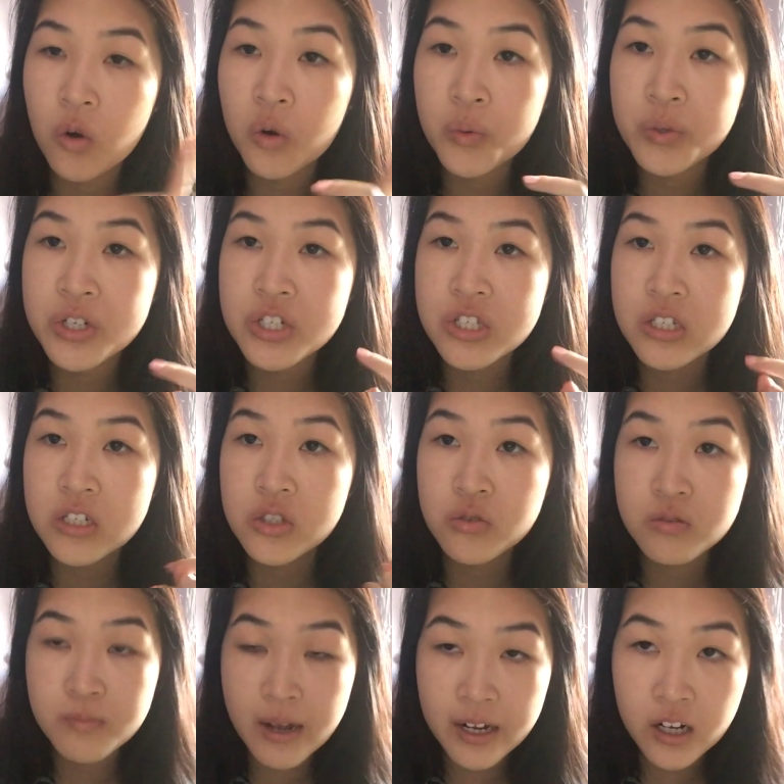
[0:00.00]
or we're just gonna
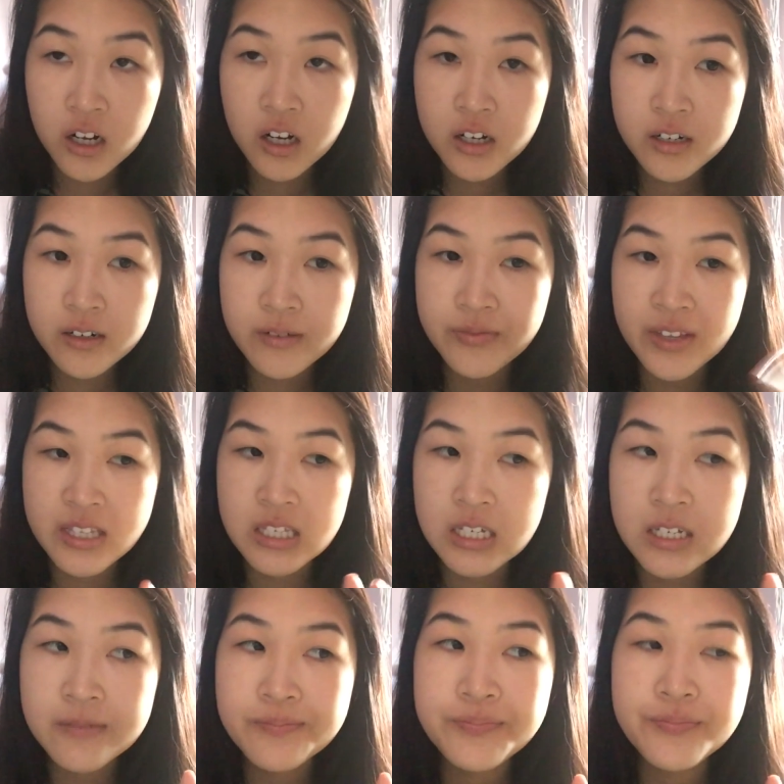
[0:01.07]
use my car and that's it